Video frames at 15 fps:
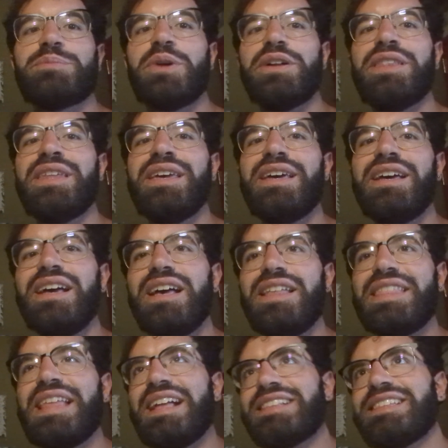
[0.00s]
But
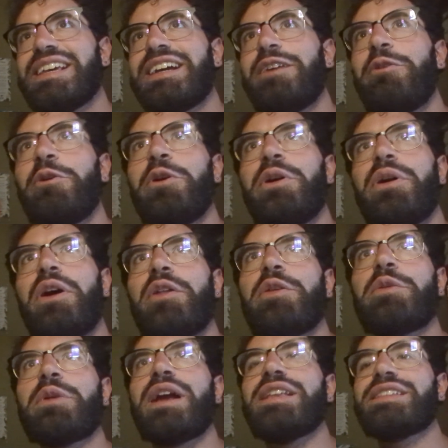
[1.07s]
that's like a whole
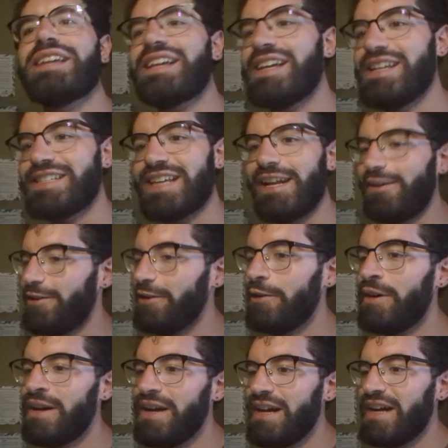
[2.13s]
other rant, I guess. I don't
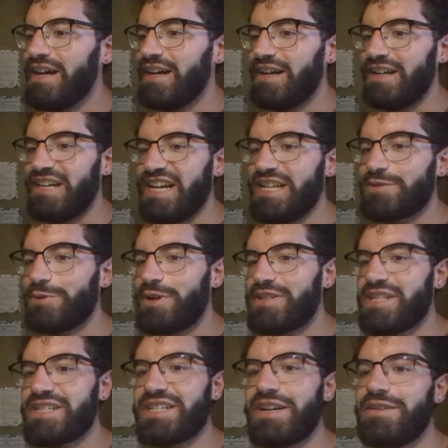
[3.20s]
know. Uh, I just wanted
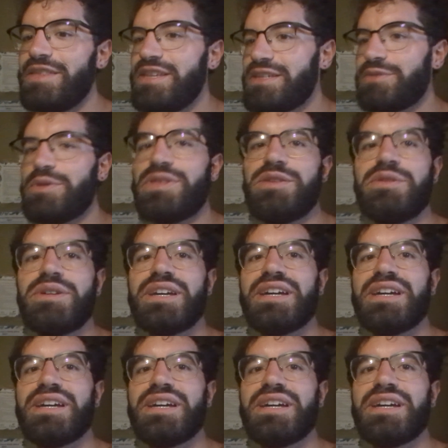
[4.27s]
to share this with you